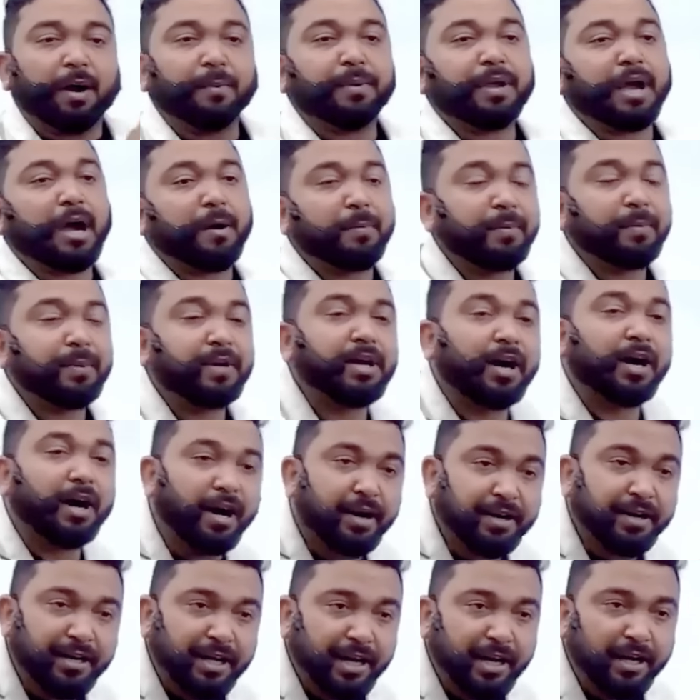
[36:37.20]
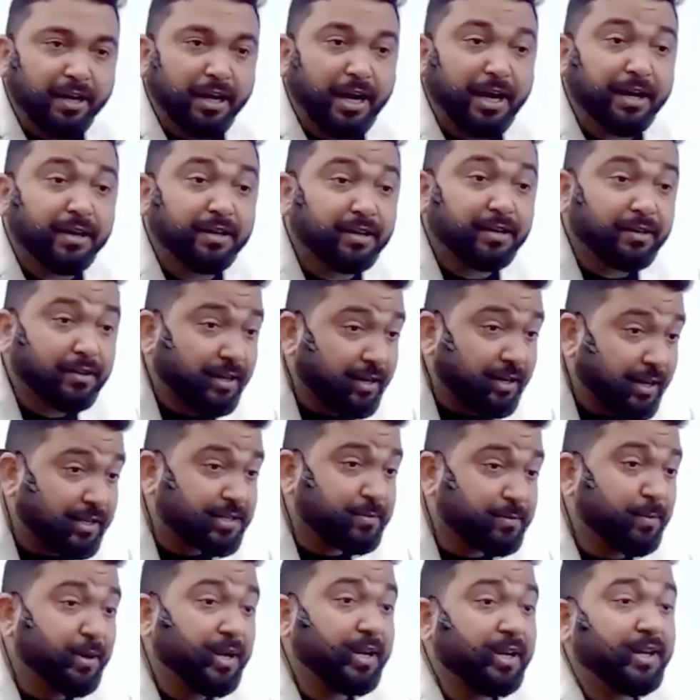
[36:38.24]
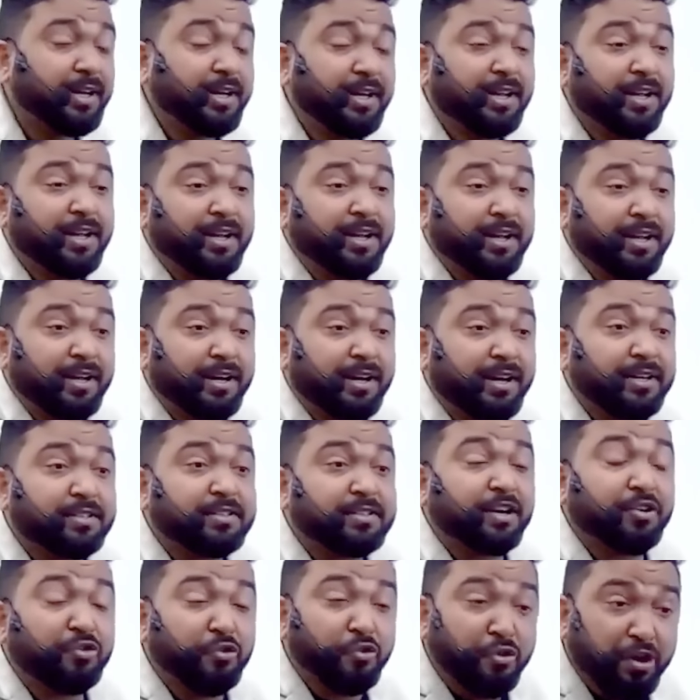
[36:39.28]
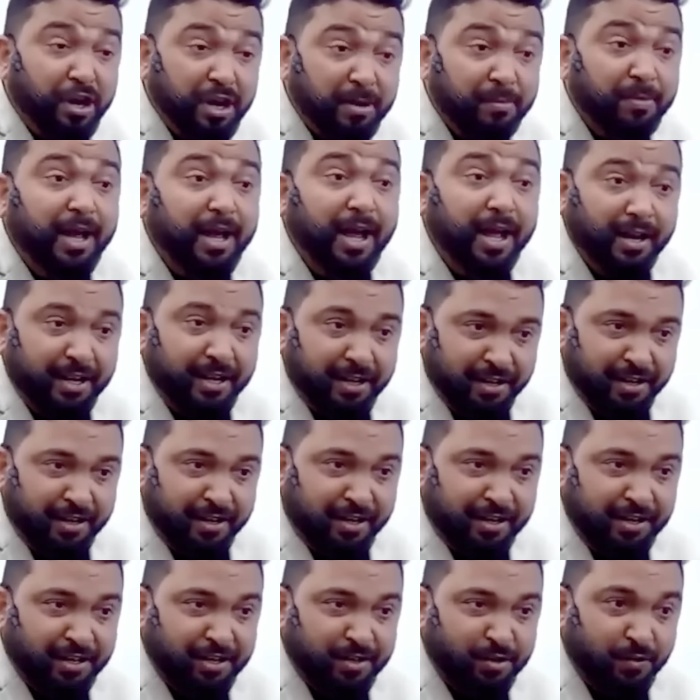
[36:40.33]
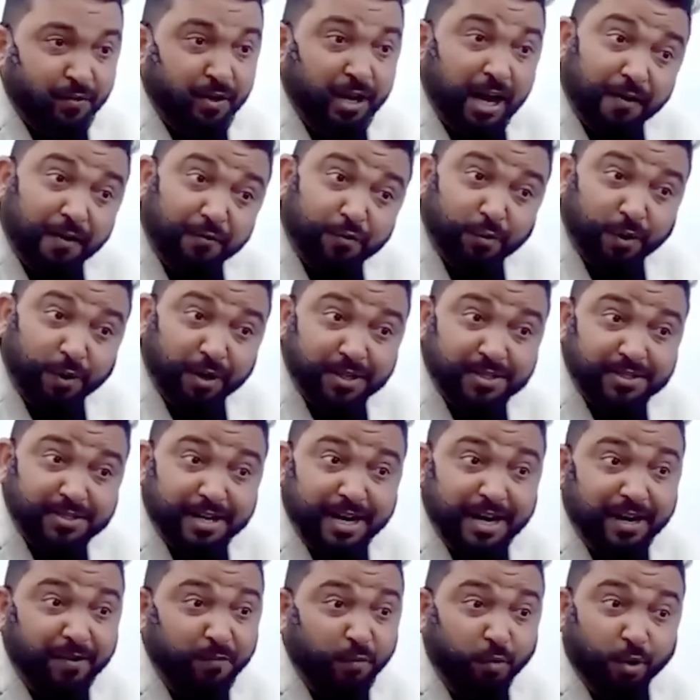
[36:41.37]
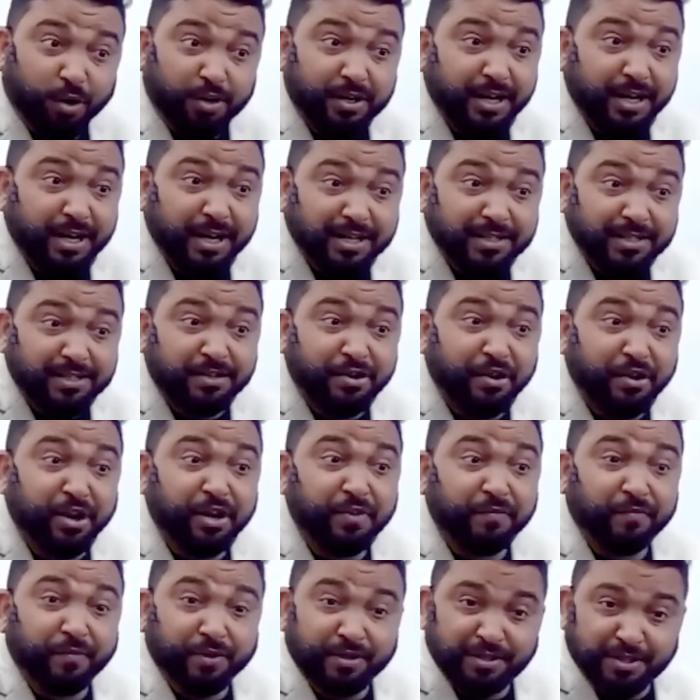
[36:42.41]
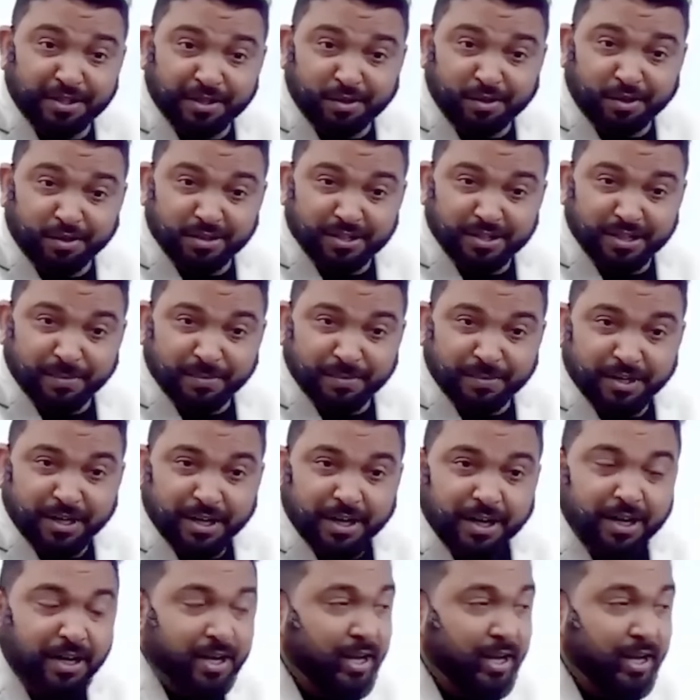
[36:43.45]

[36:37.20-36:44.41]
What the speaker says: Ab yahan pe bhi kahani hai and isme it's a dream allegory. So we'll have to understand what is dream vision concept.